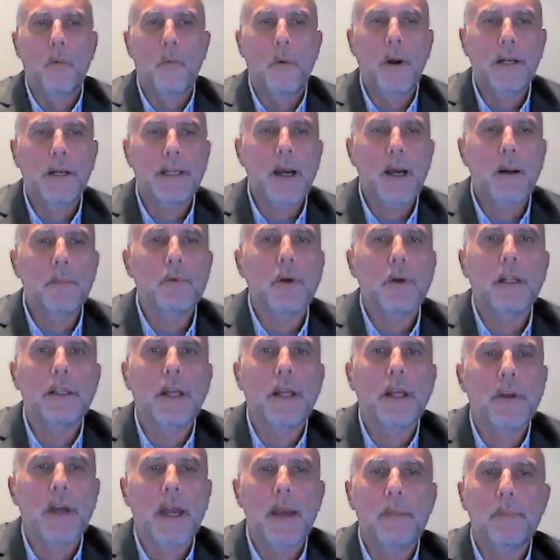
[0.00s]
Welcome to
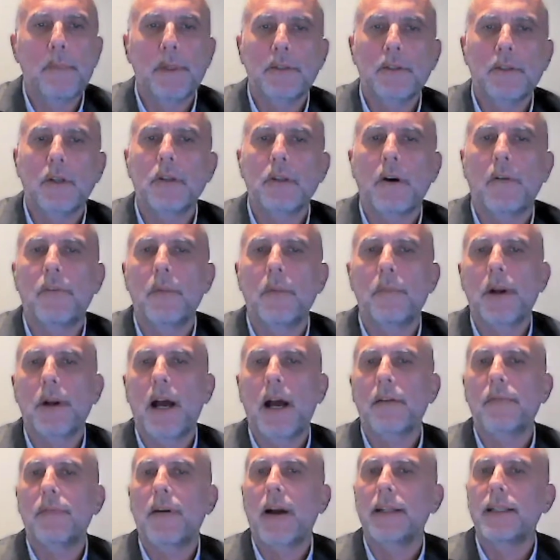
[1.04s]
another episode of the
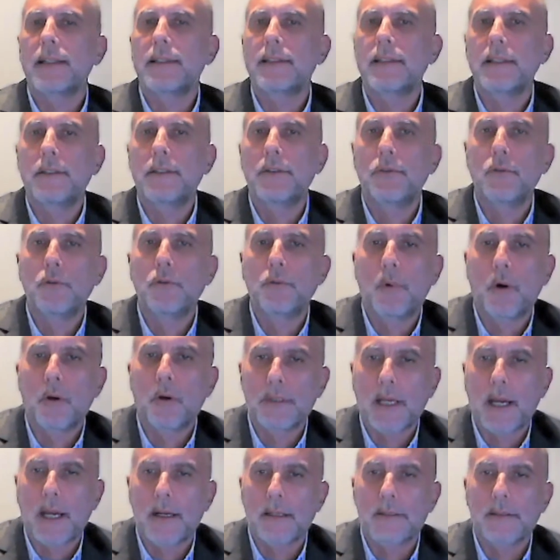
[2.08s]
Prague Finance Institute
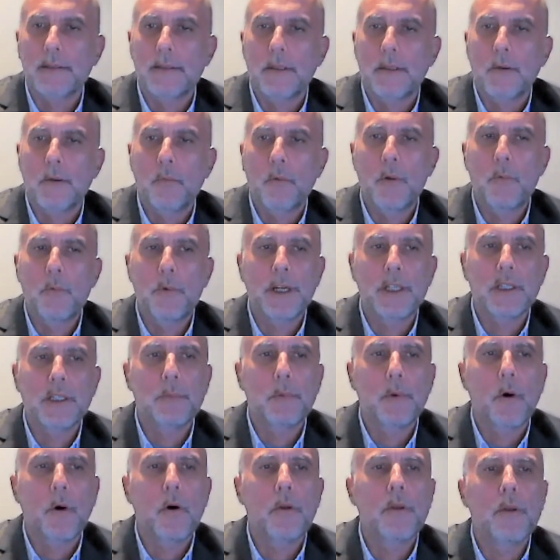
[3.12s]
podcast, where we
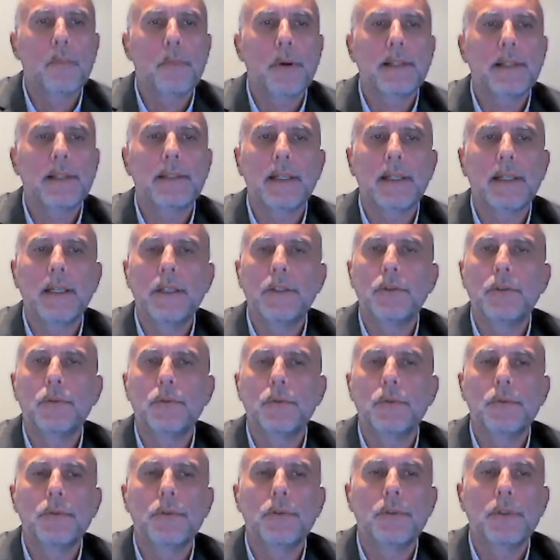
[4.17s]
explore the pressing
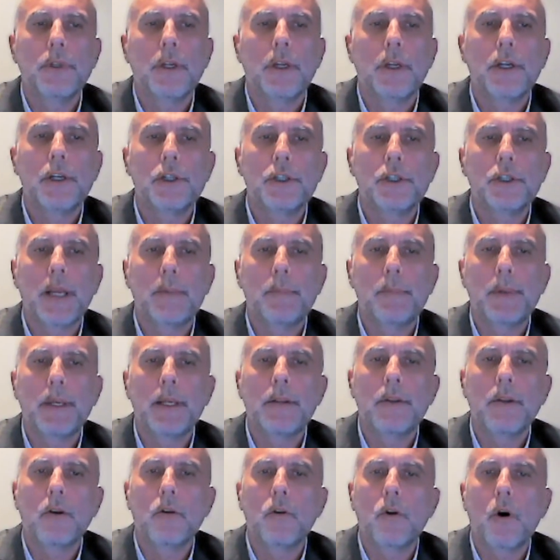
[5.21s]
issues
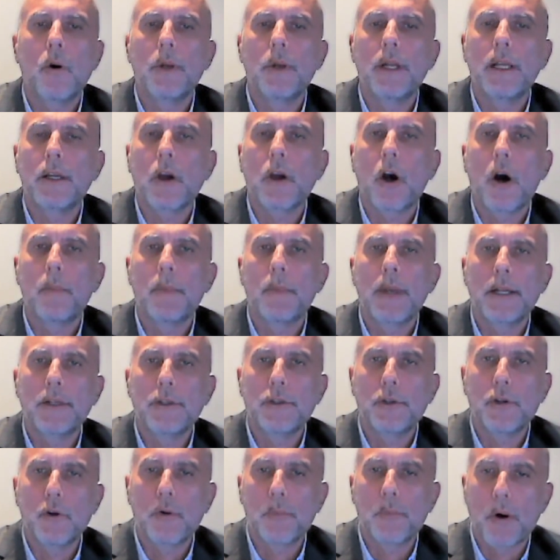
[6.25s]
shaping the global economy and
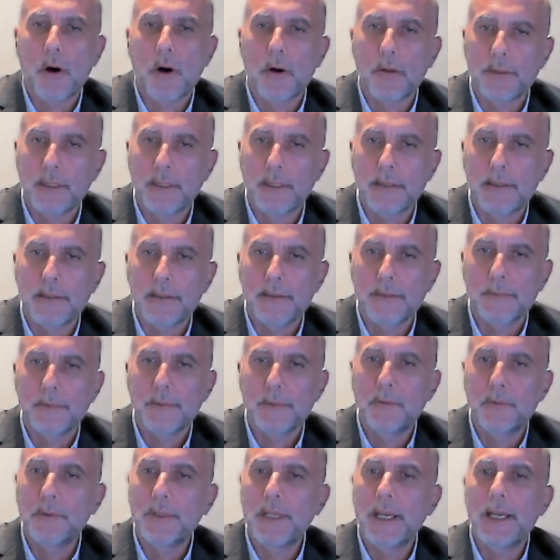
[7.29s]
geopolitics.
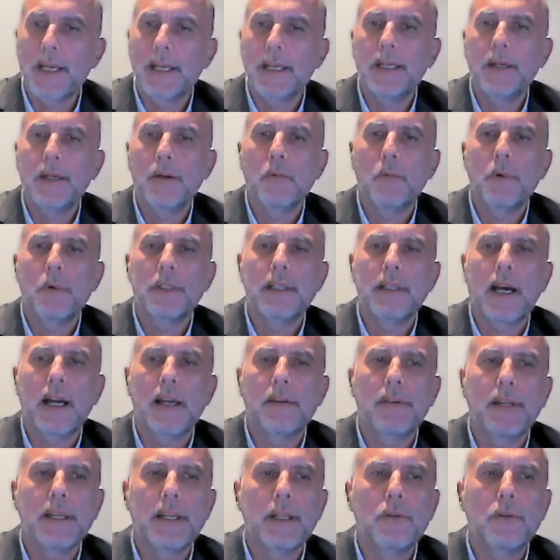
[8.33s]
Today, we're
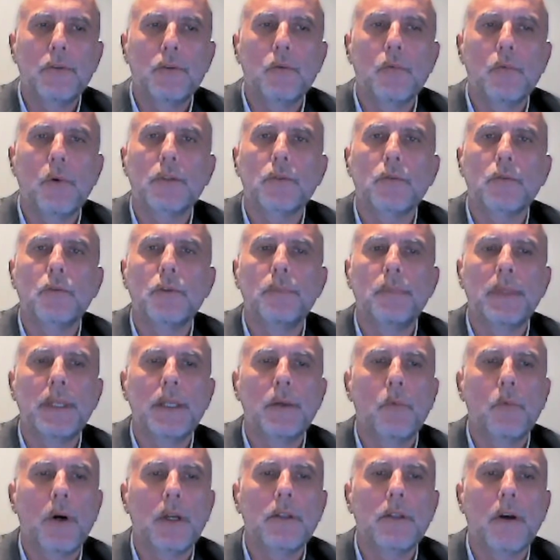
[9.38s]
diving into what could be
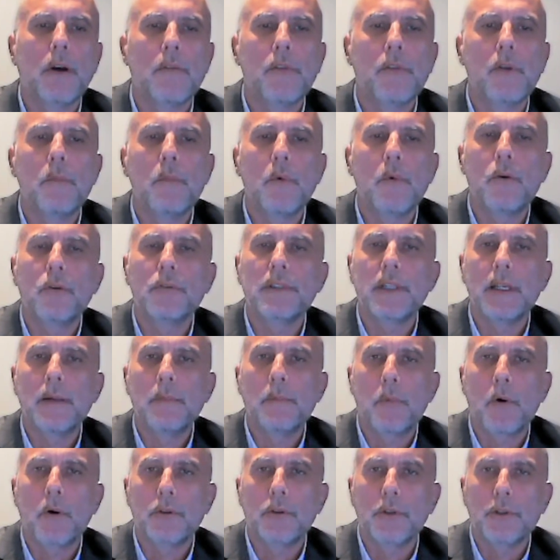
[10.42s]
one of the most
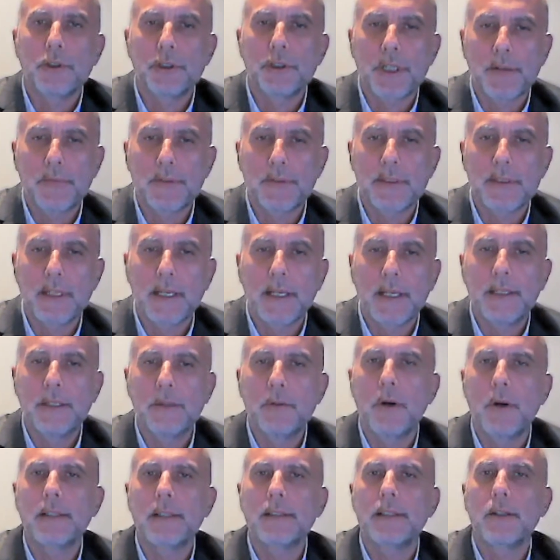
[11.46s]
important shifts in
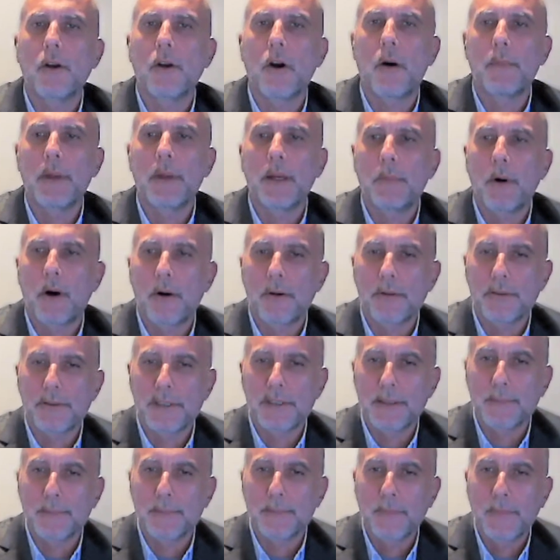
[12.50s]
US economic
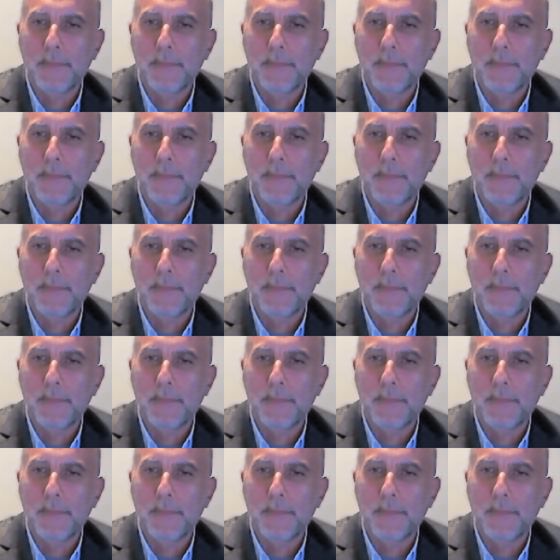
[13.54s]
policy: